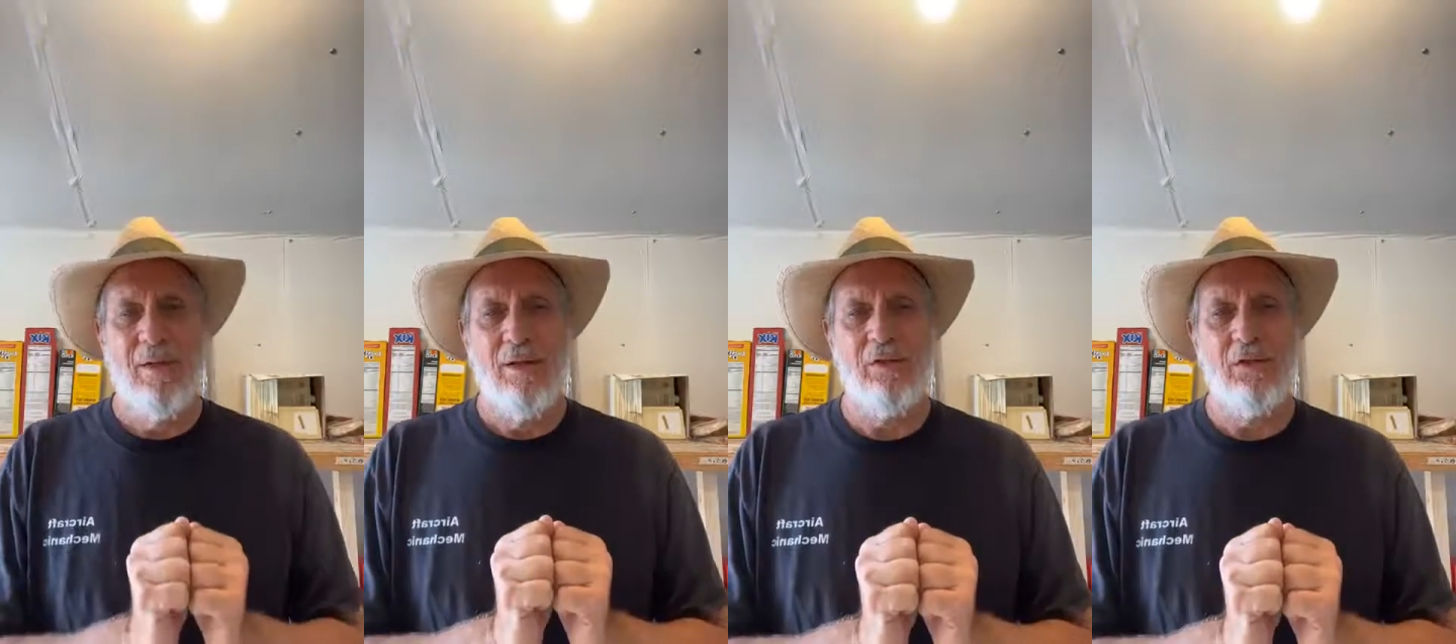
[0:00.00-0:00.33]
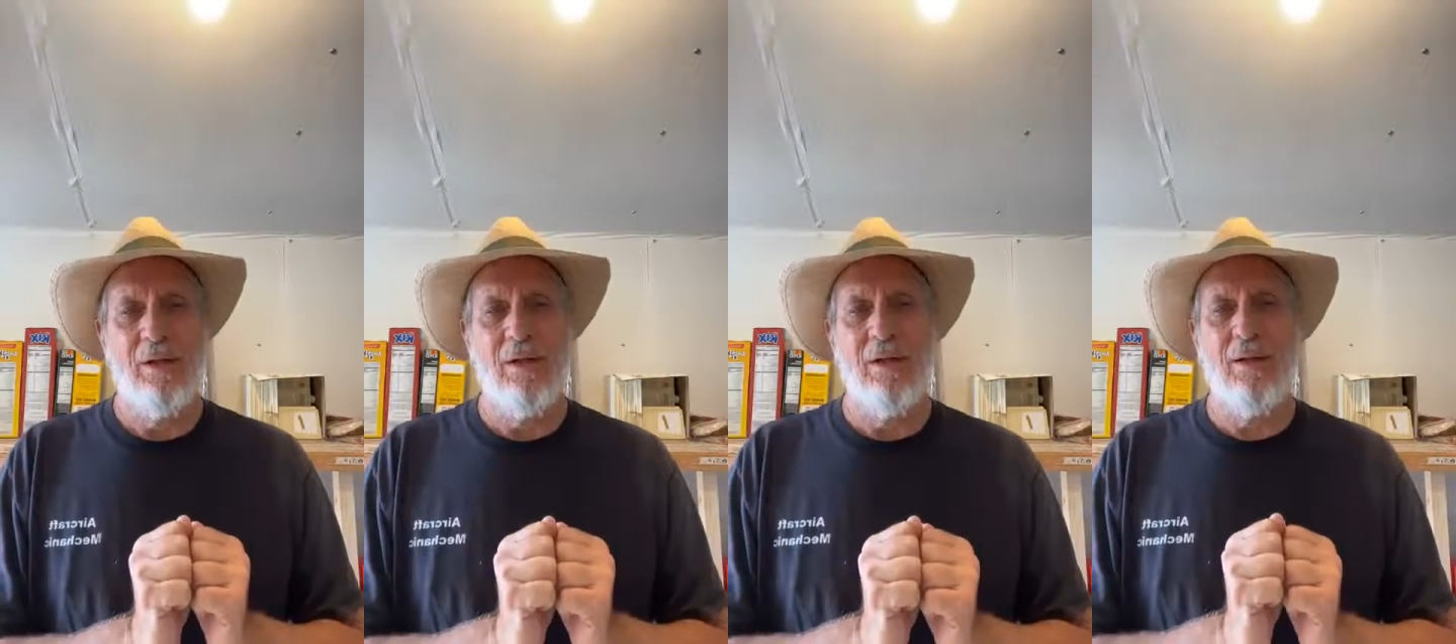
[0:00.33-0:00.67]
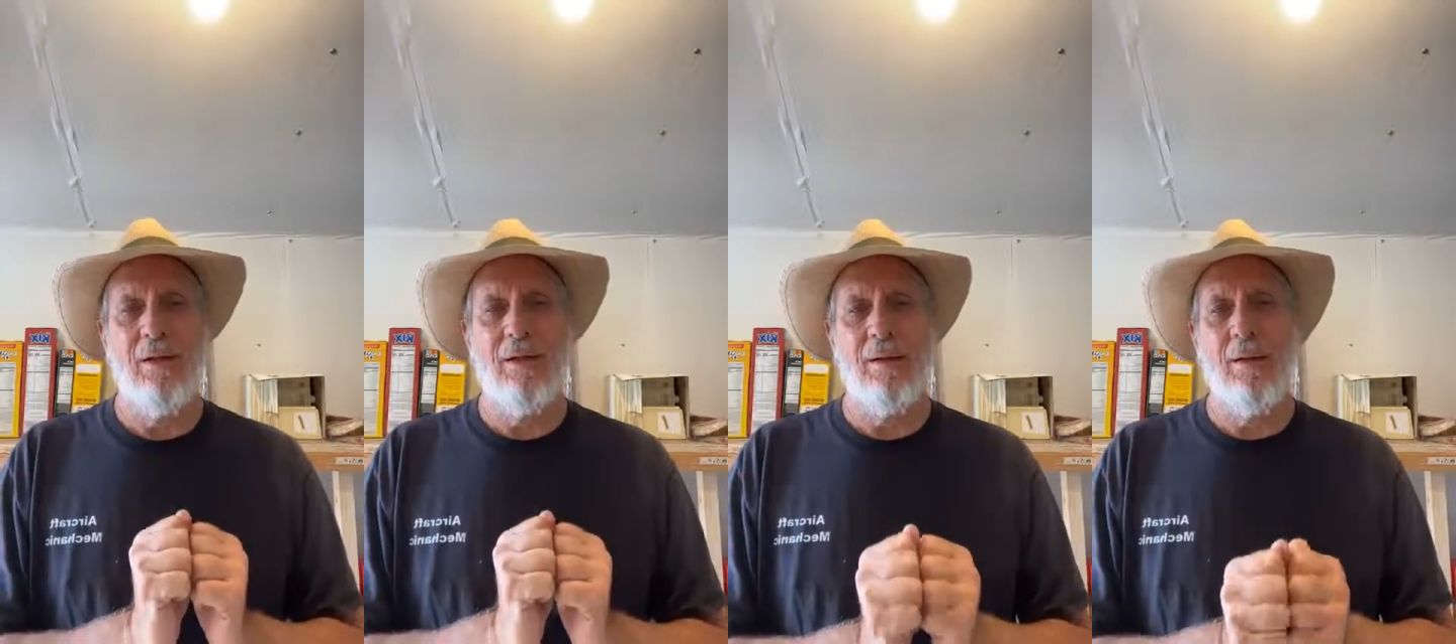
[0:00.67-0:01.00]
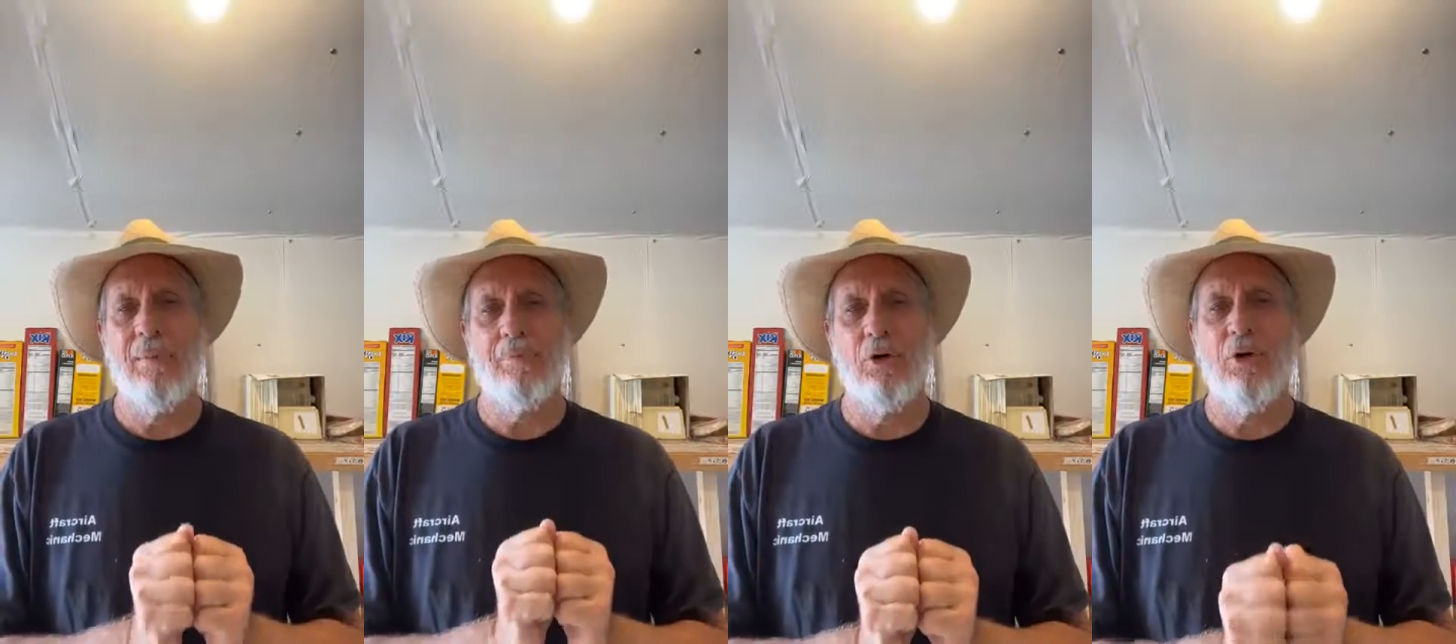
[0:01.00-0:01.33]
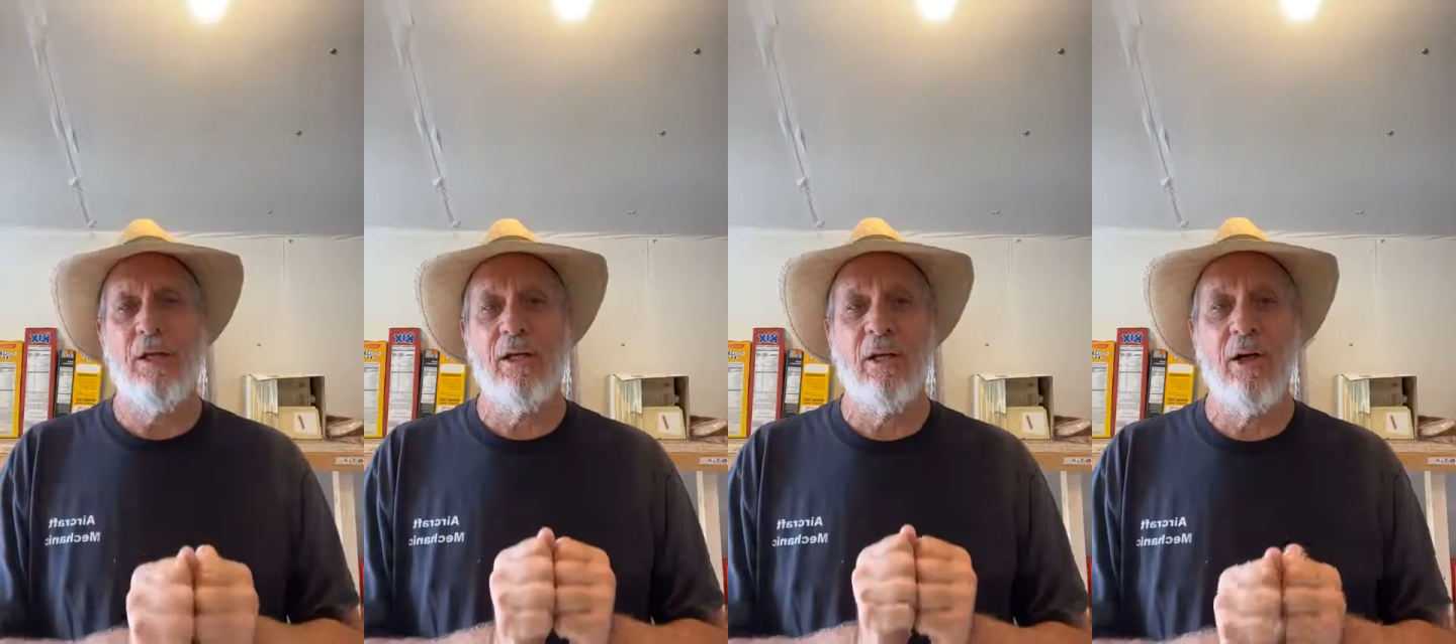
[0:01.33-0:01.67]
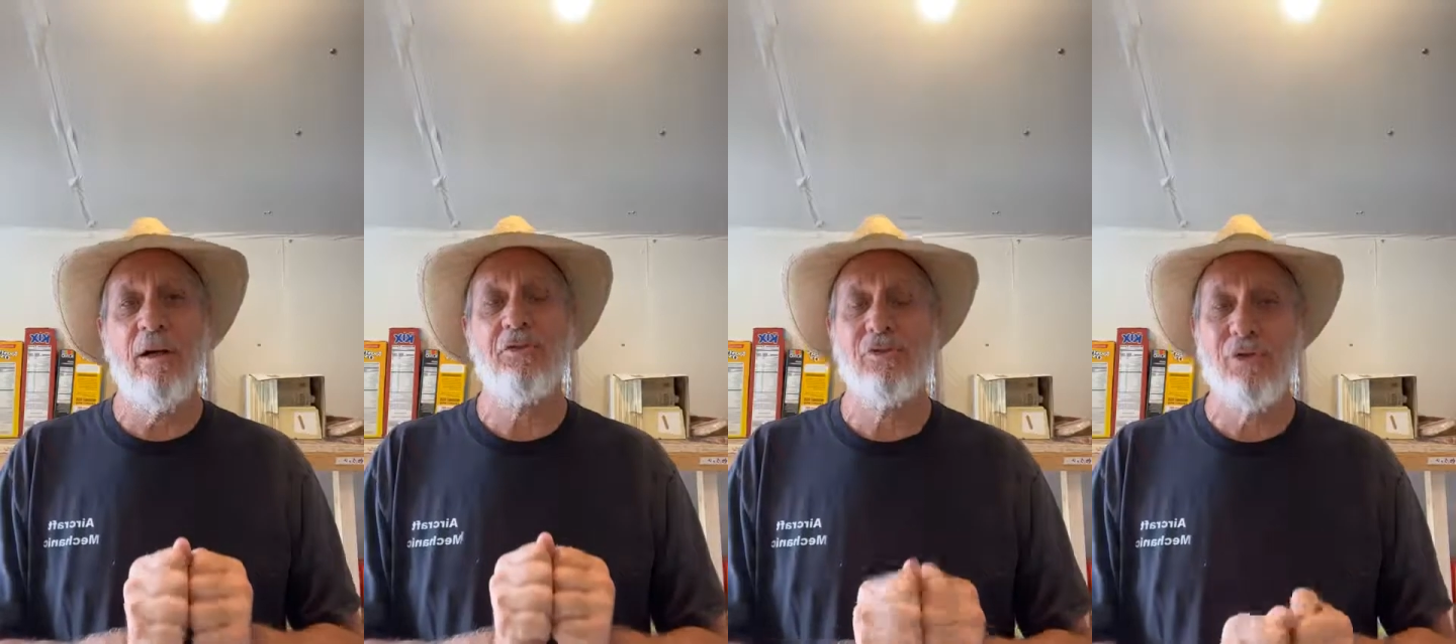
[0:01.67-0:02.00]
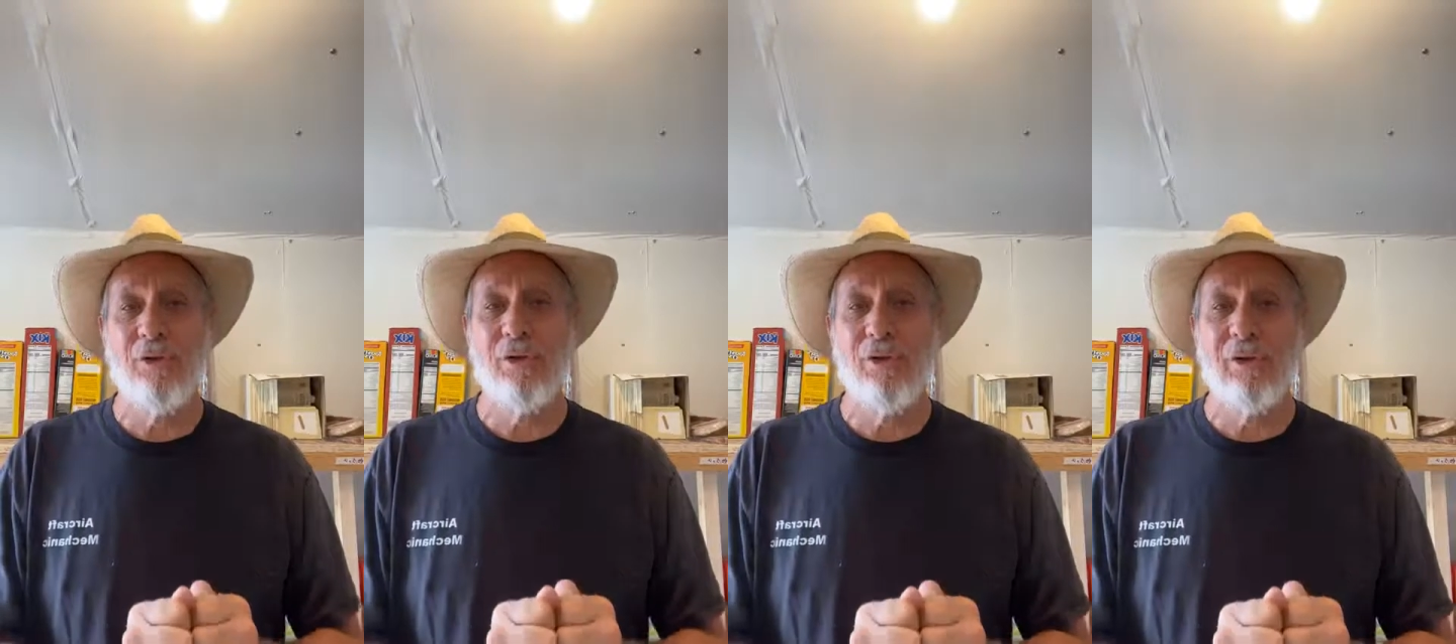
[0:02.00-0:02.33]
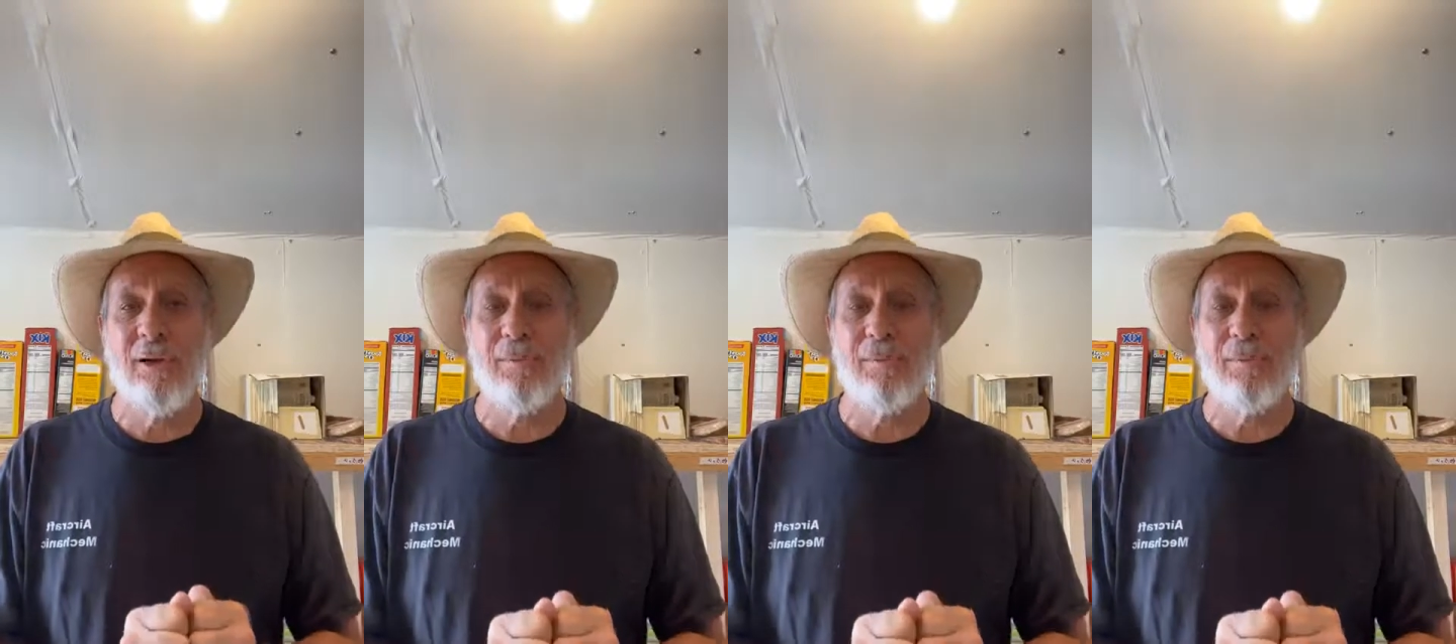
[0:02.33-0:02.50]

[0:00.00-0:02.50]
I'm turning it off sooner.